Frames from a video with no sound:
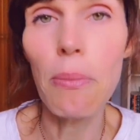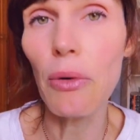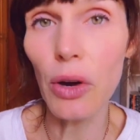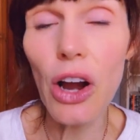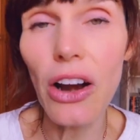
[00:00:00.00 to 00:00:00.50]

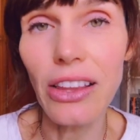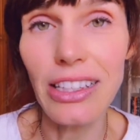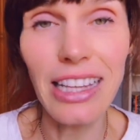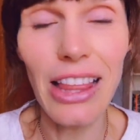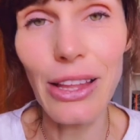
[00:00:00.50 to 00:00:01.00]
But
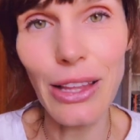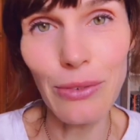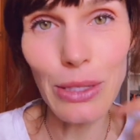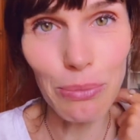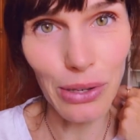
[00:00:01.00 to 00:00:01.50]
regardless, I thought
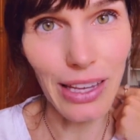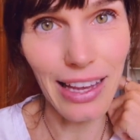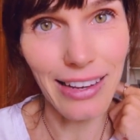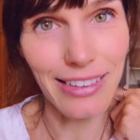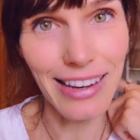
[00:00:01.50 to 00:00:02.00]
that was a
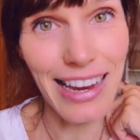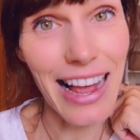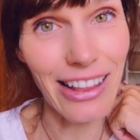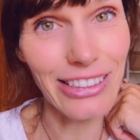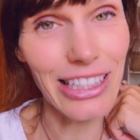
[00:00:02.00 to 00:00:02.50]
brilliant
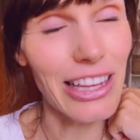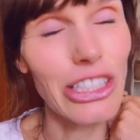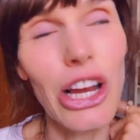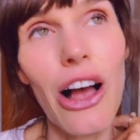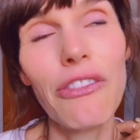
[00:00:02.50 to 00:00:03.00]
analogy
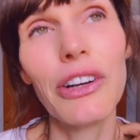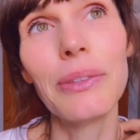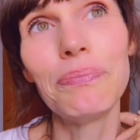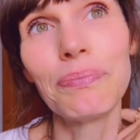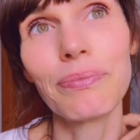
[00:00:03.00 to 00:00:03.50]
that she
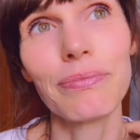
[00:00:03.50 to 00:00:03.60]
offered.